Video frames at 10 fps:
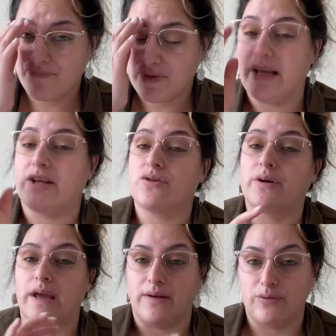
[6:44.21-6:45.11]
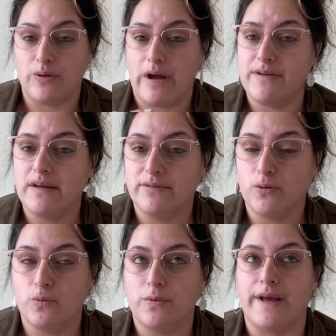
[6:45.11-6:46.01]
like, okay, have you
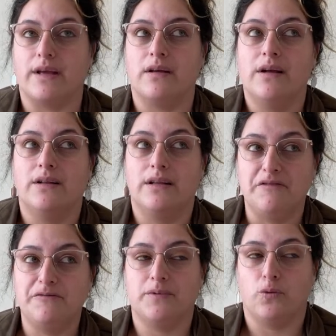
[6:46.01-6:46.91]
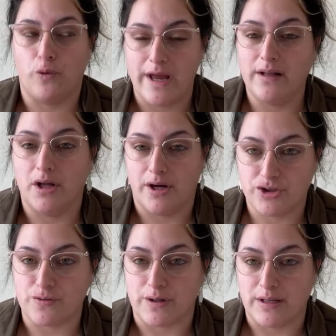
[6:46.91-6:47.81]
ever like left wet
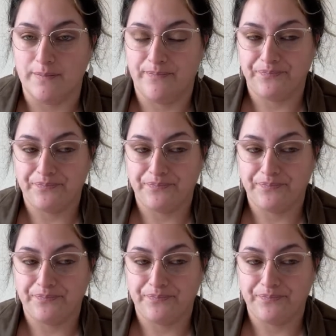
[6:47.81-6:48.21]
laundry